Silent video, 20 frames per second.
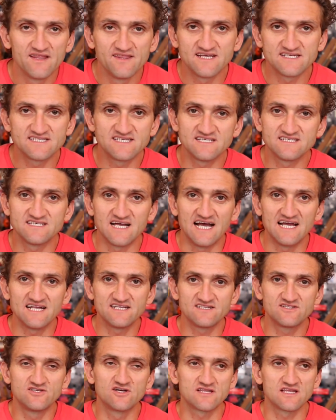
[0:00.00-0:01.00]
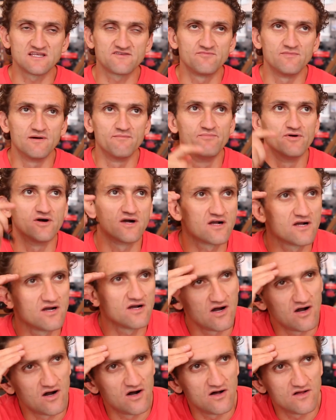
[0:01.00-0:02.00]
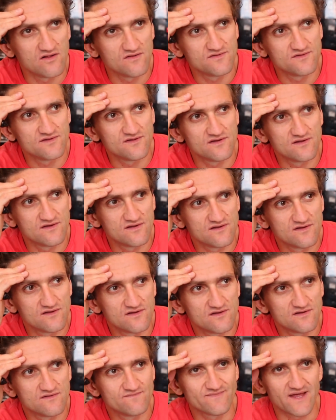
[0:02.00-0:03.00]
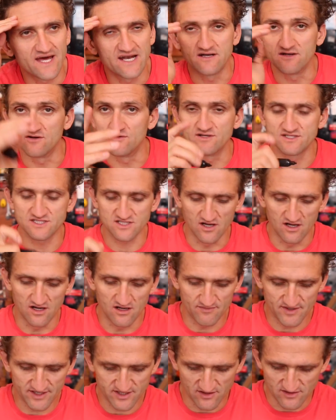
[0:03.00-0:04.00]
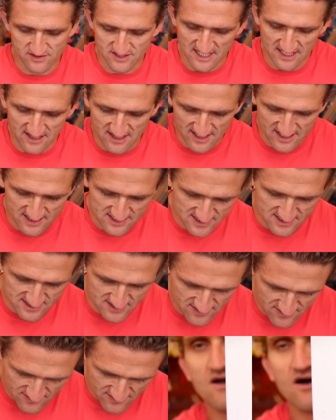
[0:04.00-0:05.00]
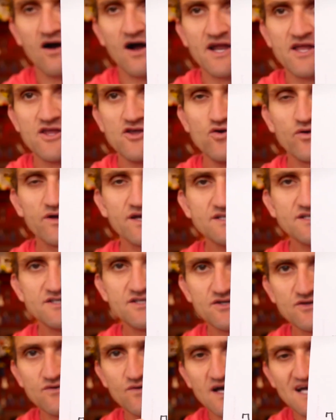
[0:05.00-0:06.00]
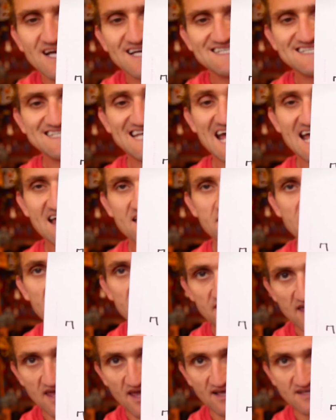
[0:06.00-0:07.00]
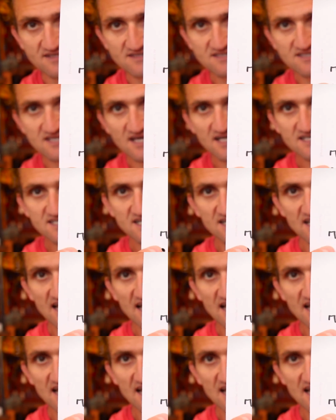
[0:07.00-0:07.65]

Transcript: I took this from a book called, I don't know what it's called, but it goes like this. All right, you can do 10 things to